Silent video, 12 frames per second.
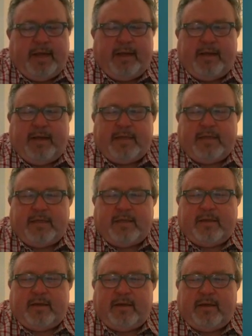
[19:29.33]

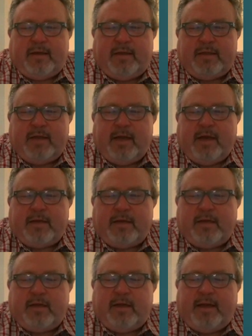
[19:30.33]
ALS is not
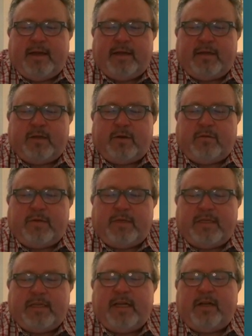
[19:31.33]
a sort of
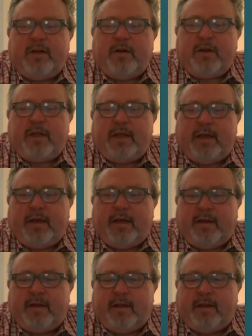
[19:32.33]
singular thing,